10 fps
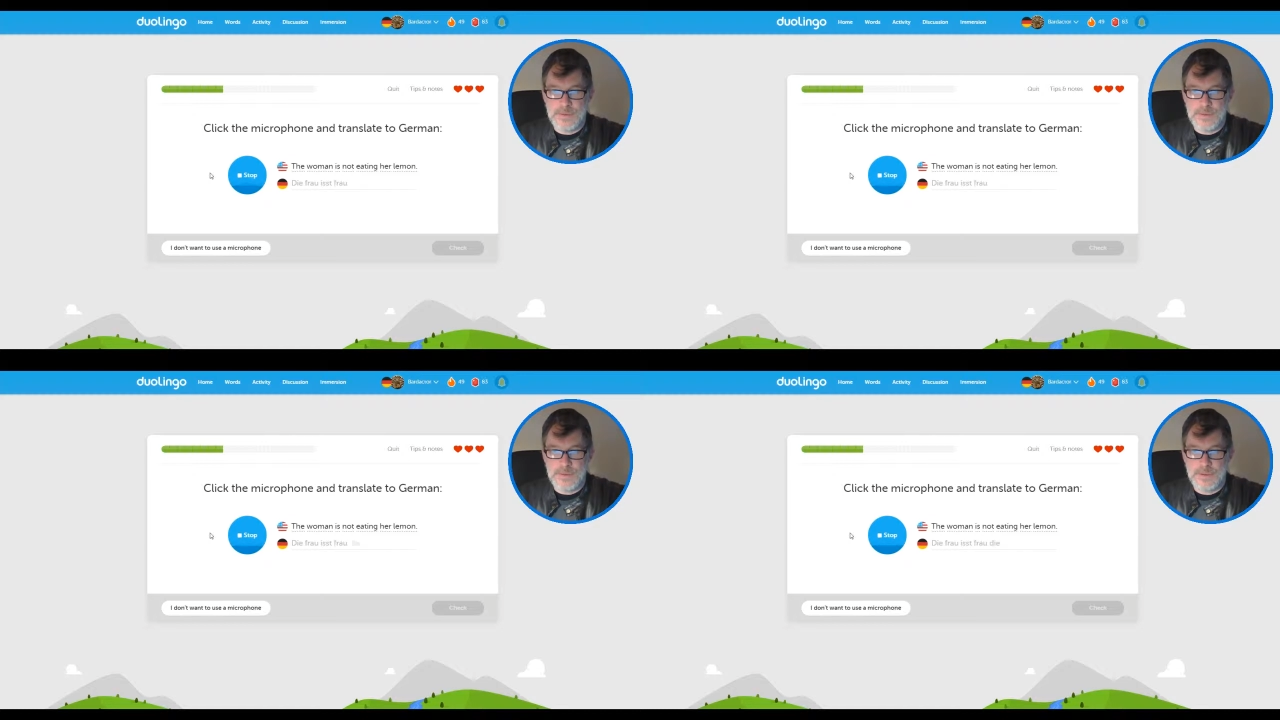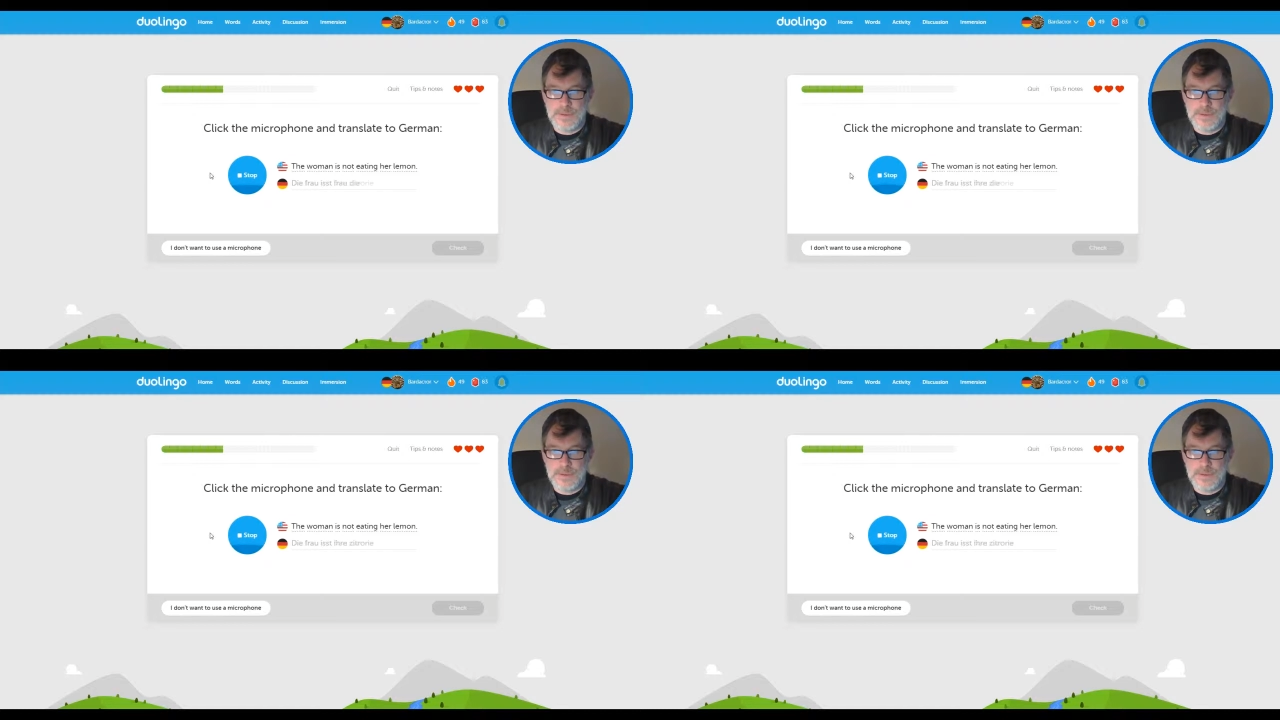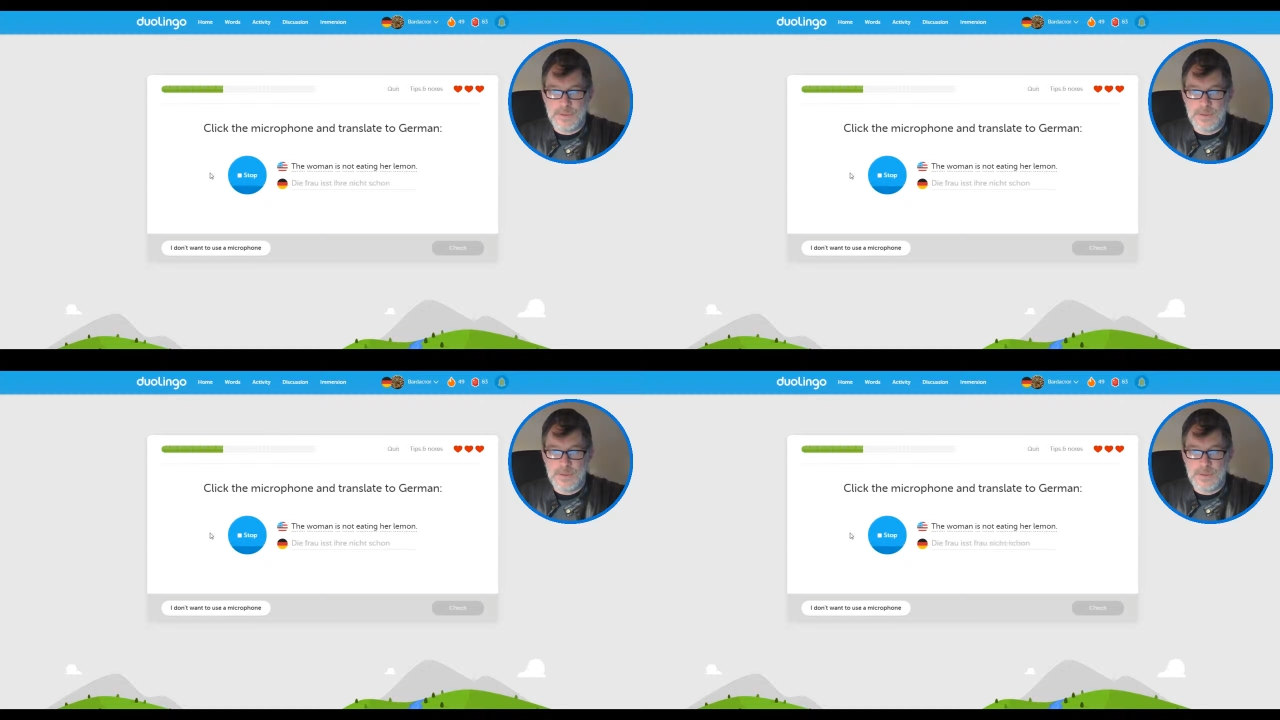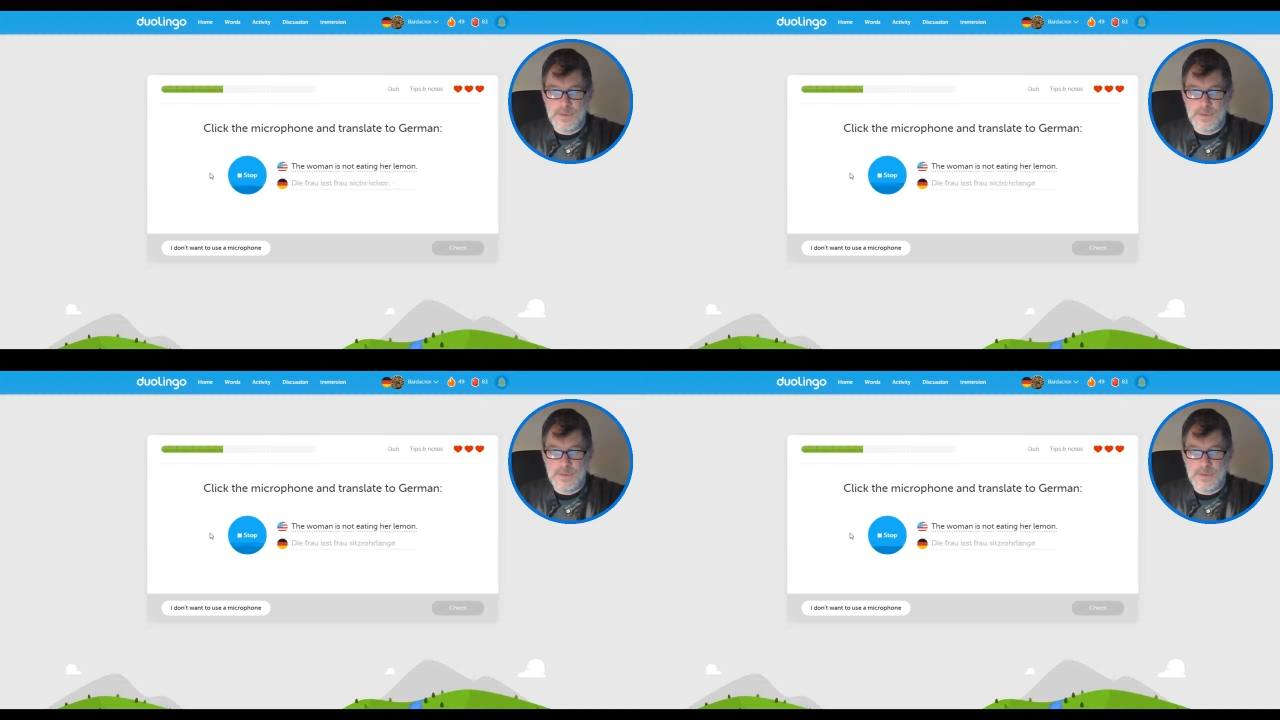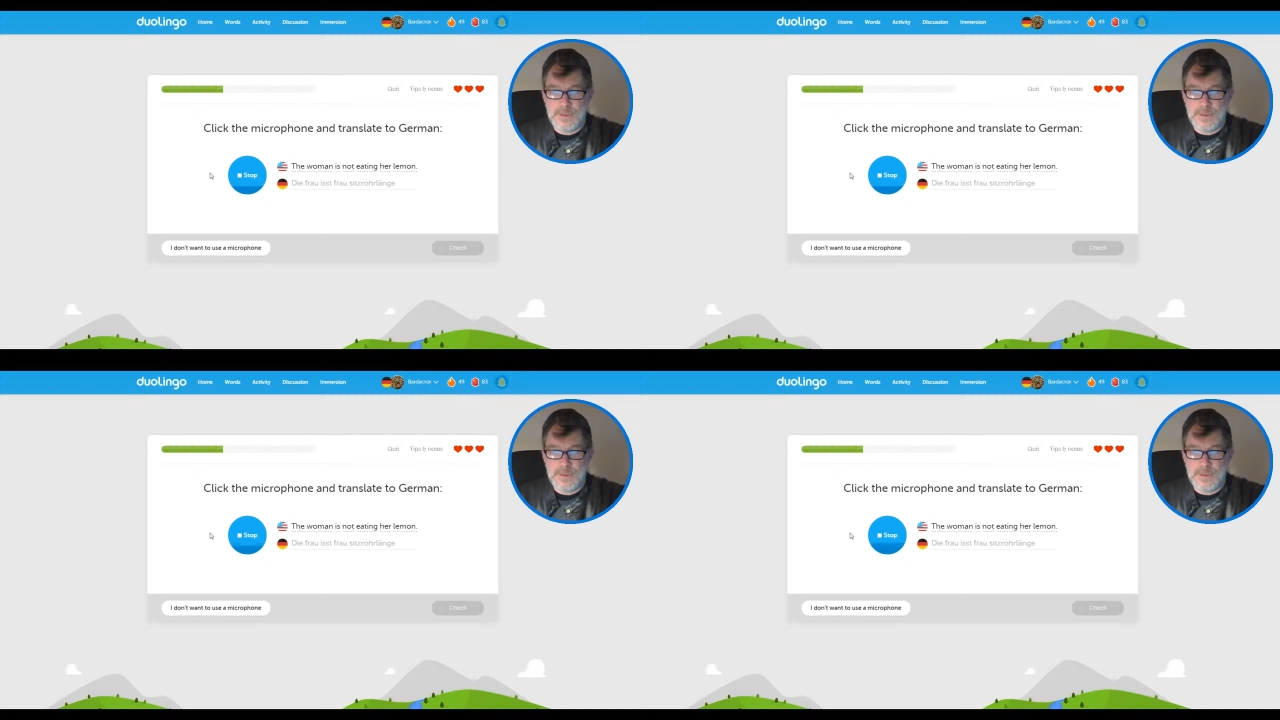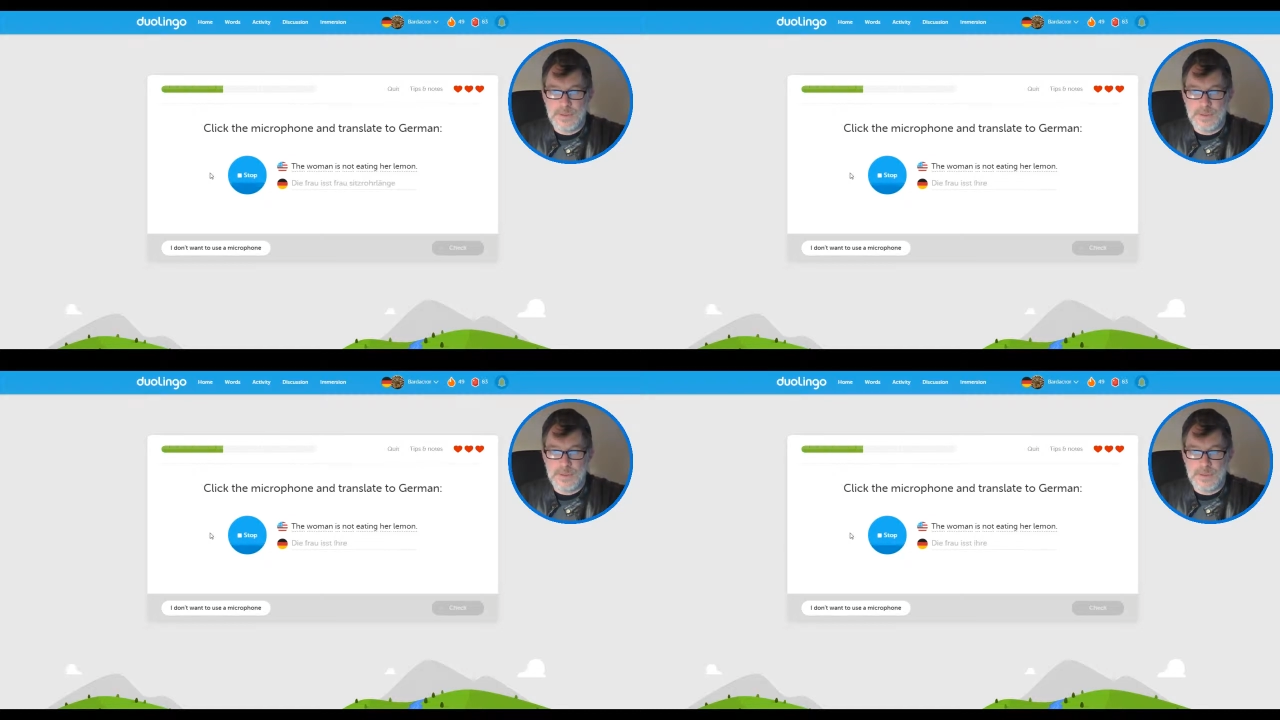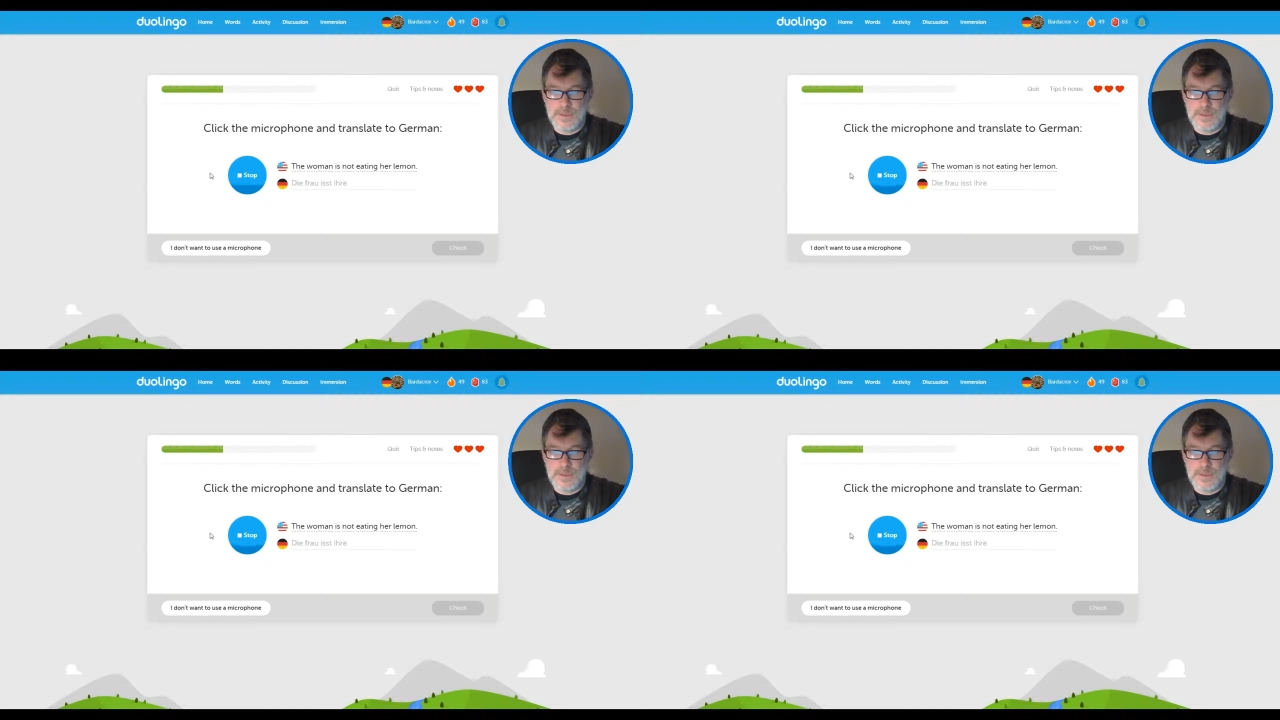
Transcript: [no speech]